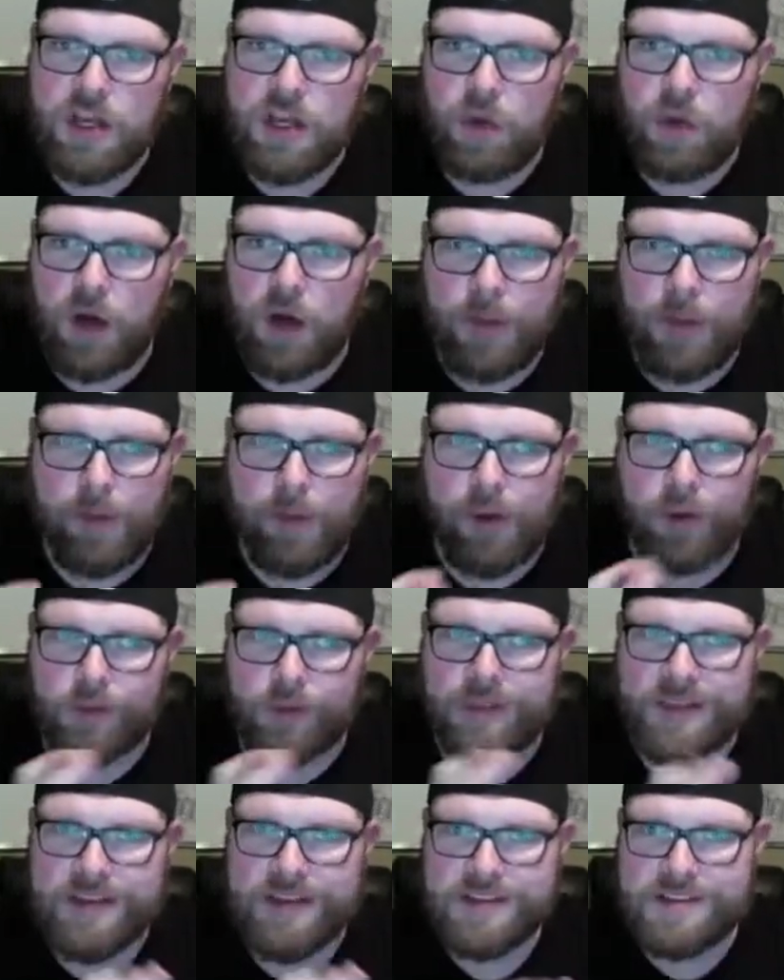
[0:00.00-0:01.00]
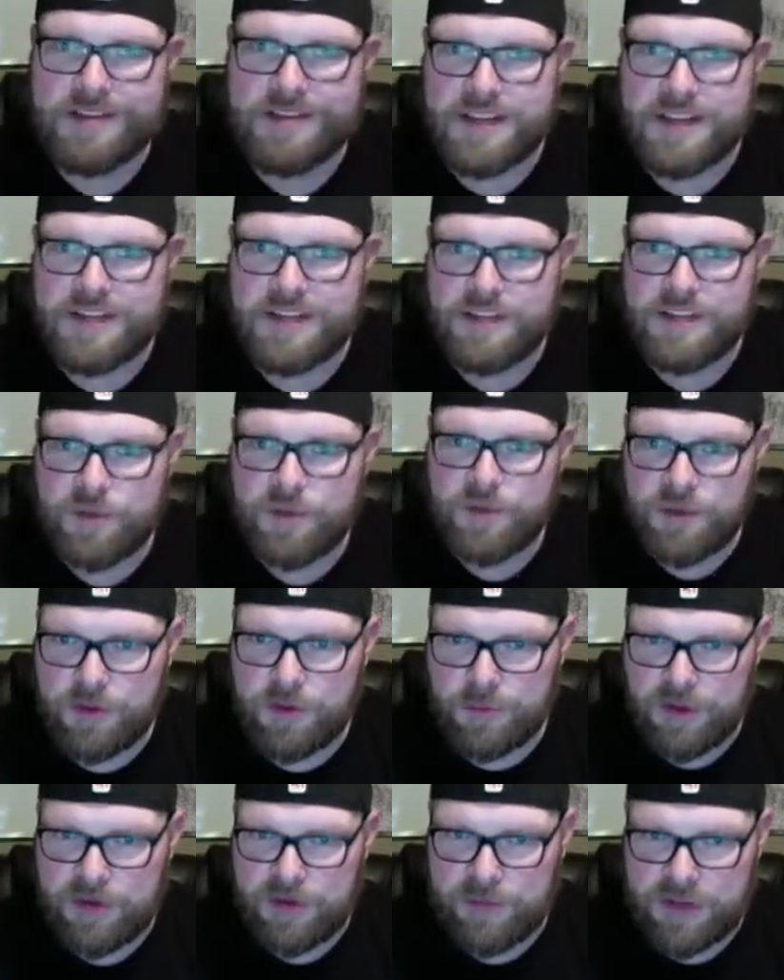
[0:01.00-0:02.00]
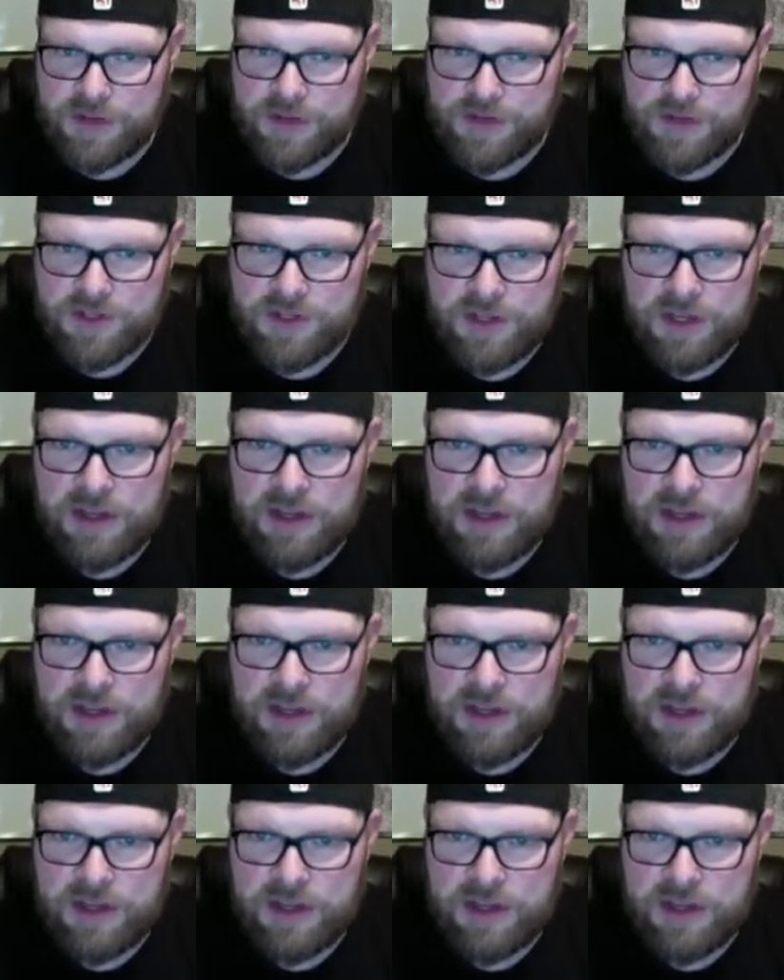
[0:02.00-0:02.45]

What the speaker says: Well, Uphold syncs with your Brave browser.